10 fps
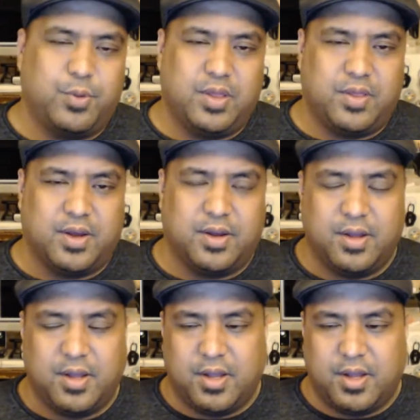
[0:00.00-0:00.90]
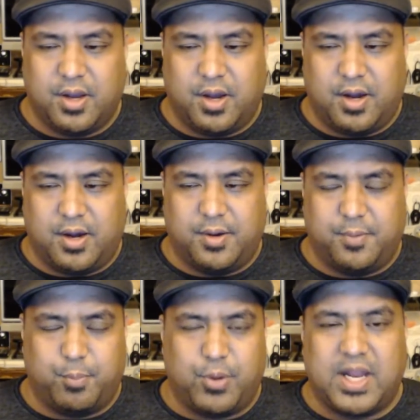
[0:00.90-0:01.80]
with
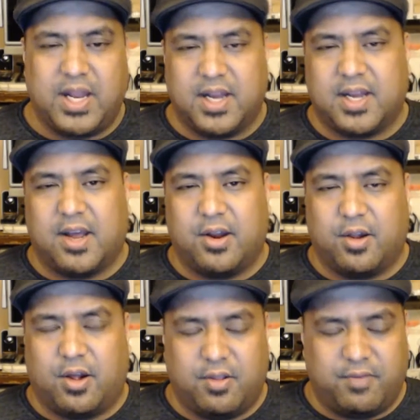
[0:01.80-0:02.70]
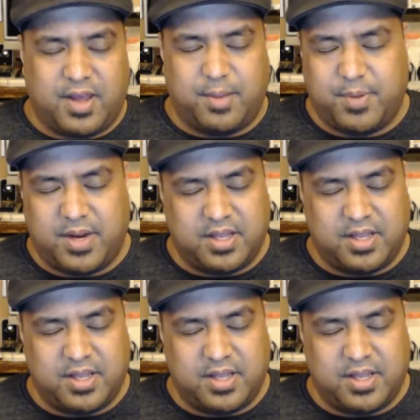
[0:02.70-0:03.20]
breaking it down and all of that.